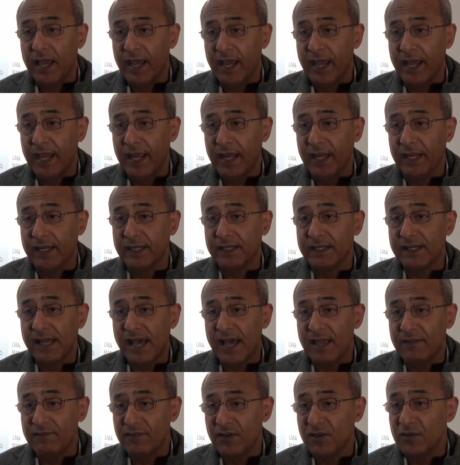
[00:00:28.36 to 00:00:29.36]
And
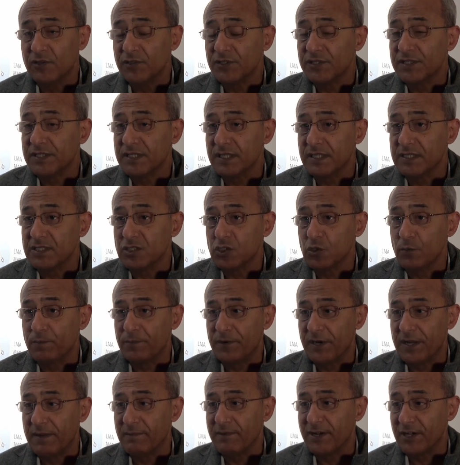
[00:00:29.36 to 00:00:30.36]
I found
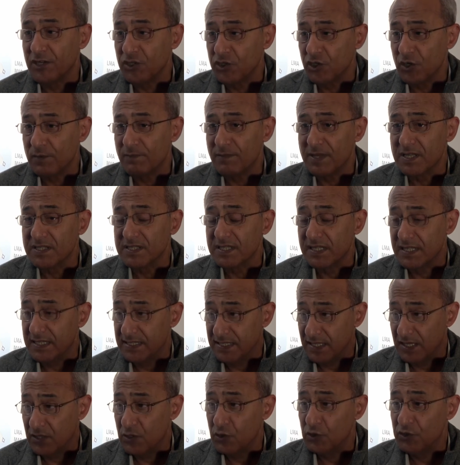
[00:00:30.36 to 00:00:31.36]
Supreme laryngeal mask is
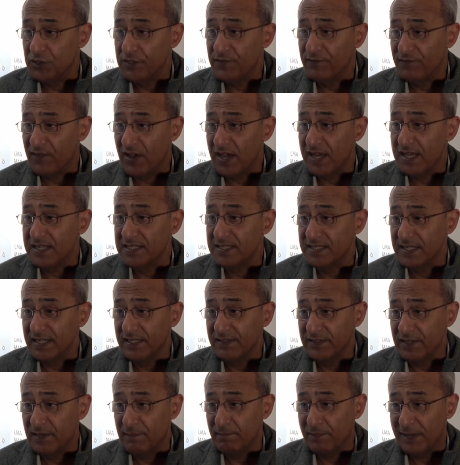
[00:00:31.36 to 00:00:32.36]
a good device
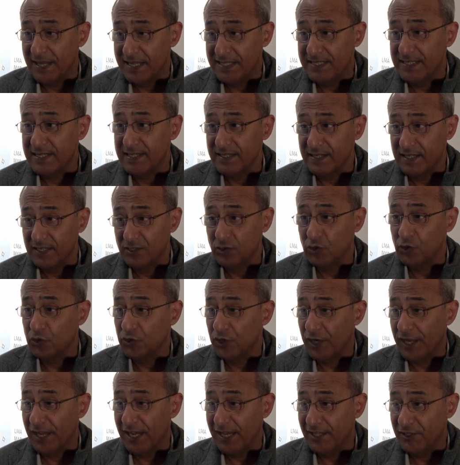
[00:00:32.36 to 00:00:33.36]
in replacing the
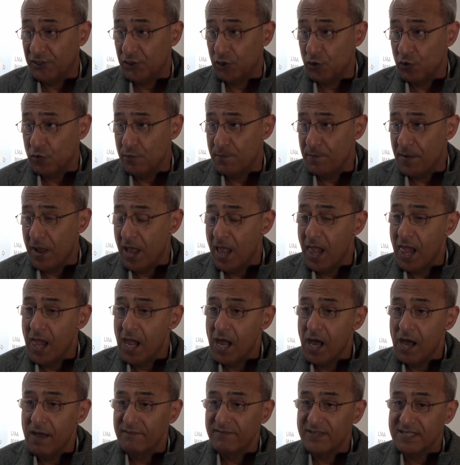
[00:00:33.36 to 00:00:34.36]
endotracheal tube.
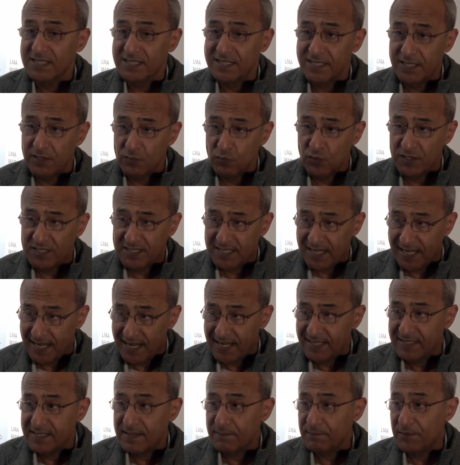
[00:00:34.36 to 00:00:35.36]
Obviously, we
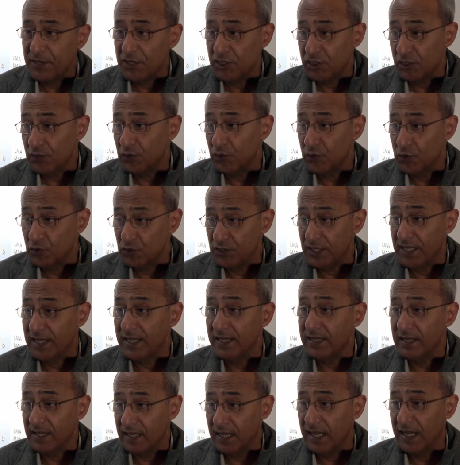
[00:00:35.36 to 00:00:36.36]
select the patient
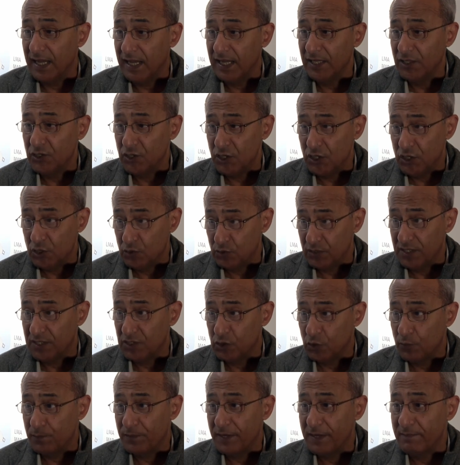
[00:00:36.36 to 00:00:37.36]
to use the
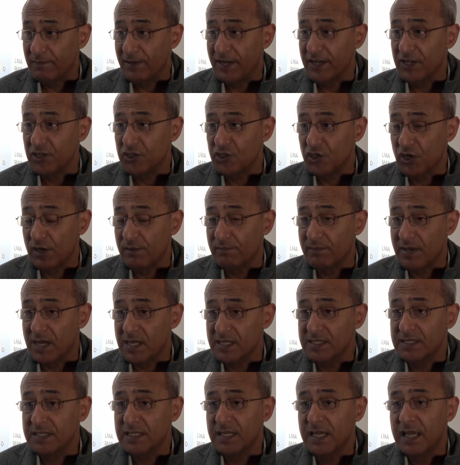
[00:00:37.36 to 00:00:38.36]
Supreme laryngeal
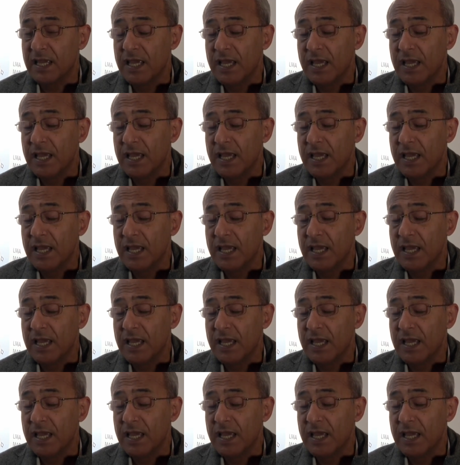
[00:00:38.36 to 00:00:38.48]
mask.